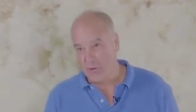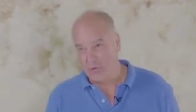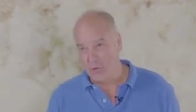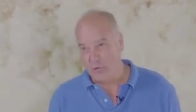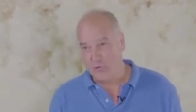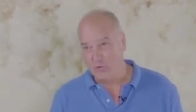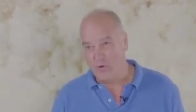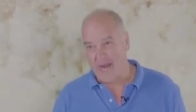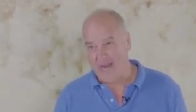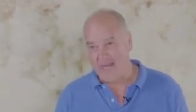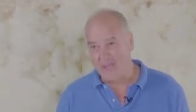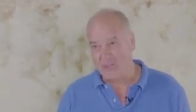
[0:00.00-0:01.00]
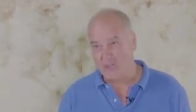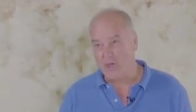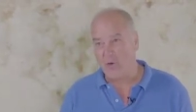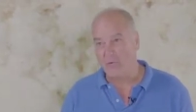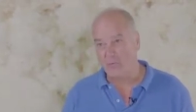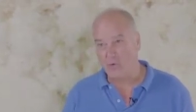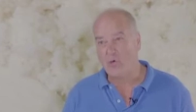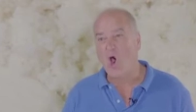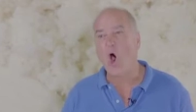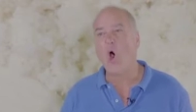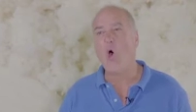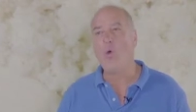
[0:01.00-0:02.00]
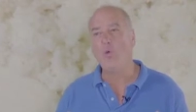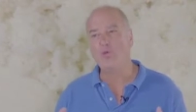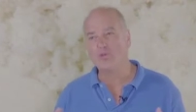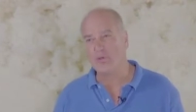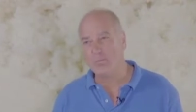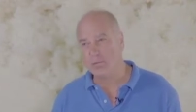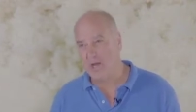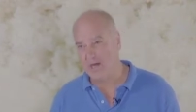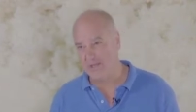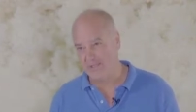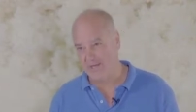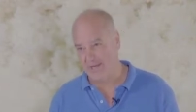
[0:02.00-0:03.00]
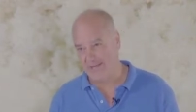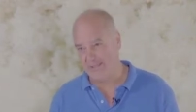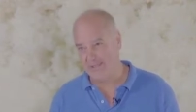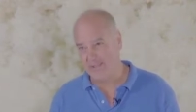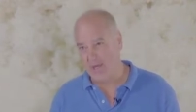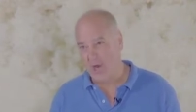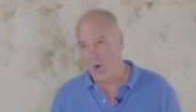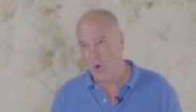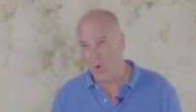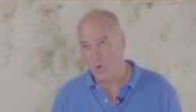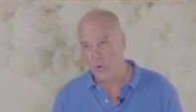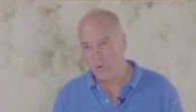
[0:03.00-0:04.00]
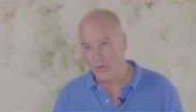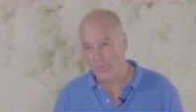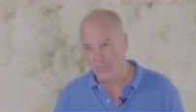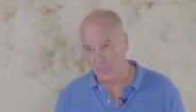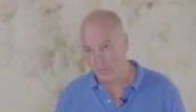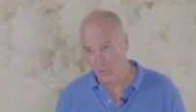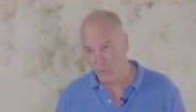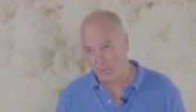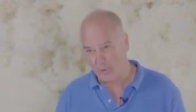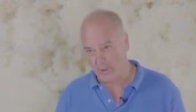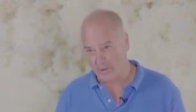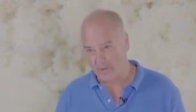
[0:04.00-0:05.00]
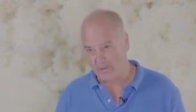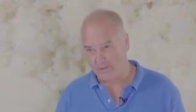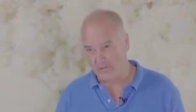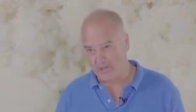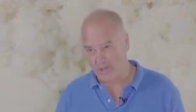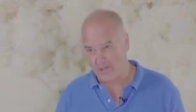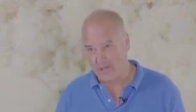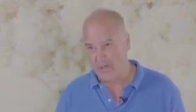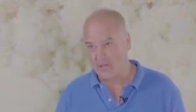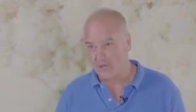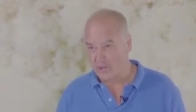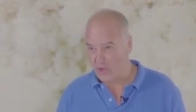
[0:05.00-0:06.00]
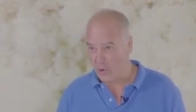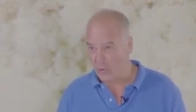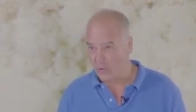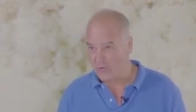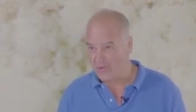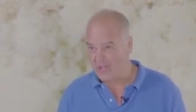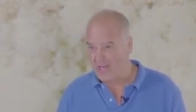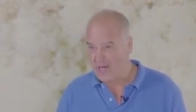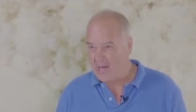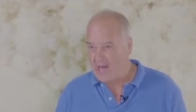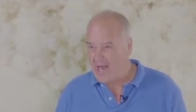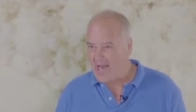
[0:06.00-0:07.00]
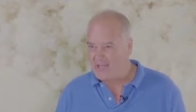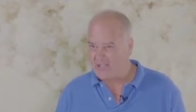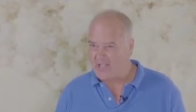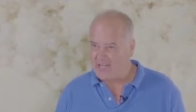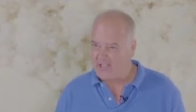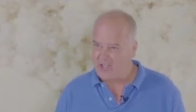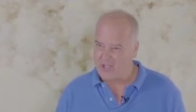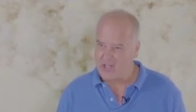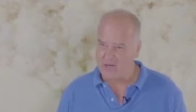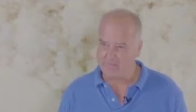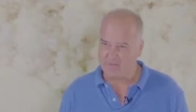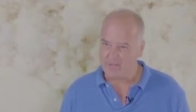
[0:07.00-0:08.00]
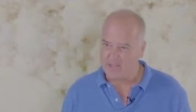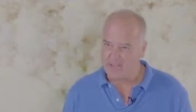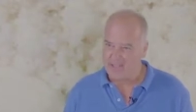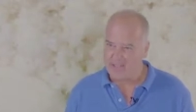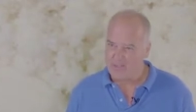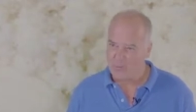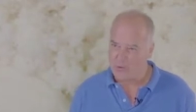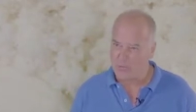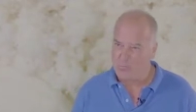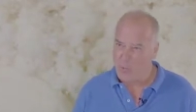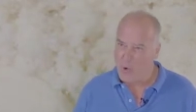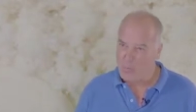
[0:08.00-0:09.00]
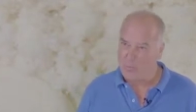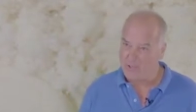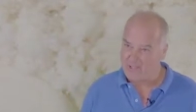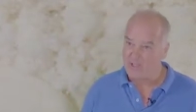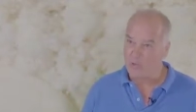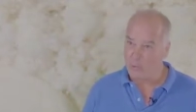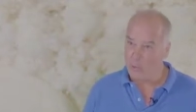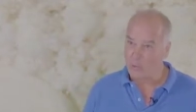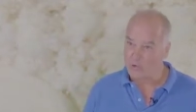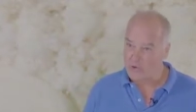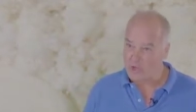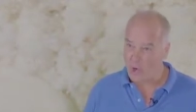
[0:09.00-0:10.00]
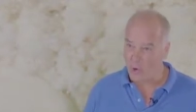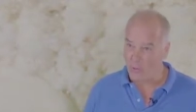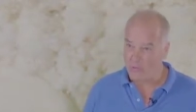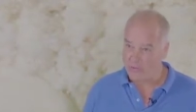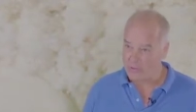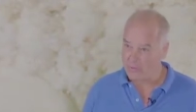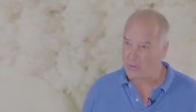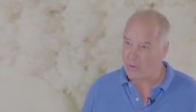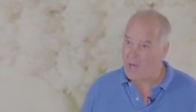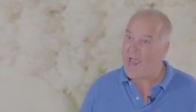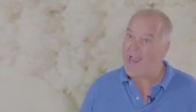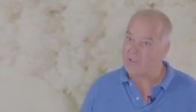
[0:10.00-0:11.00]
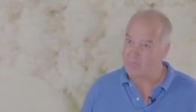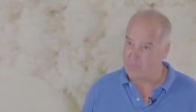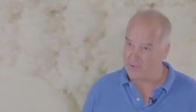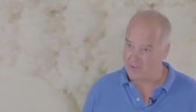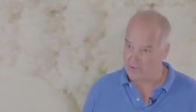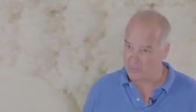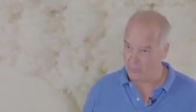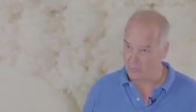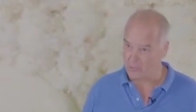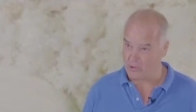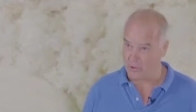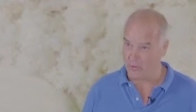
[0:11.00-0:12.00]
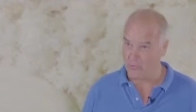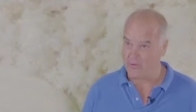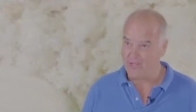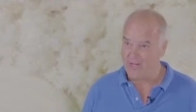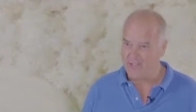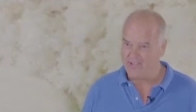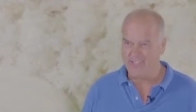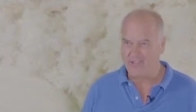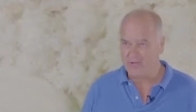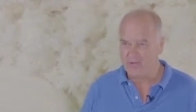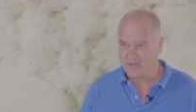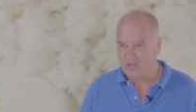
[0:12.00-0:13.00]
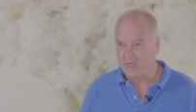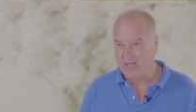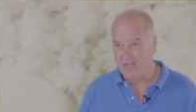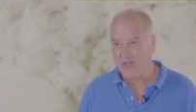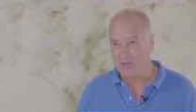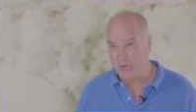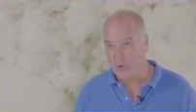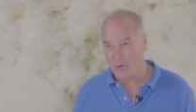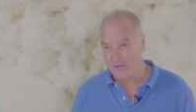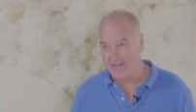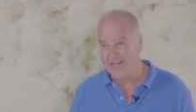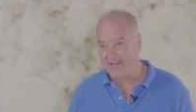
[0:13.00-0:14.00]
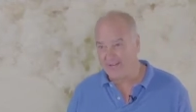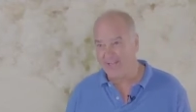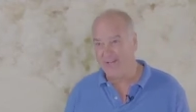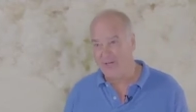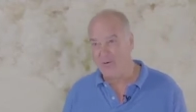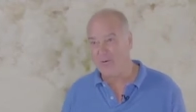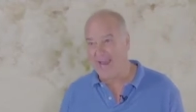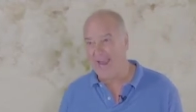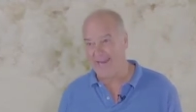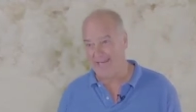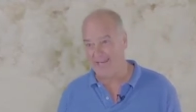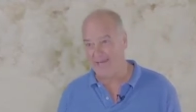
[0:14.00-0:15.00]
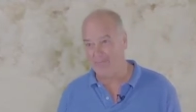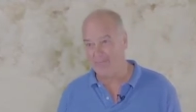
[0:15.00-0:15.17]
to trace through the whole supply chain all the wool products sold as they discovered that there was more British wool sold, or as British wool sold, than there is really shorn here in the UK.